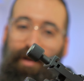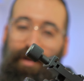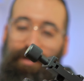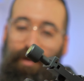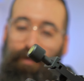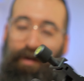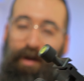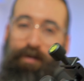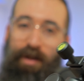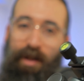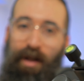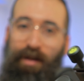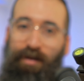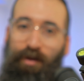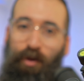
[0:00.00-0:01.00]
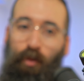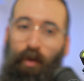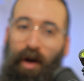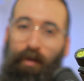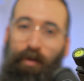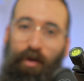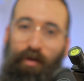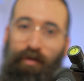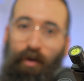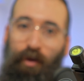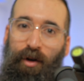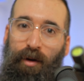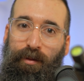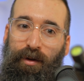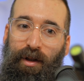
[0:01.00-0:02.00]
and sometimes it gets in the way when you
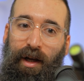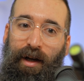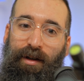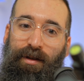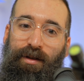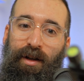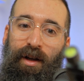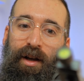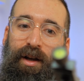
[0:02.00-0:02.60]
fold up the legs.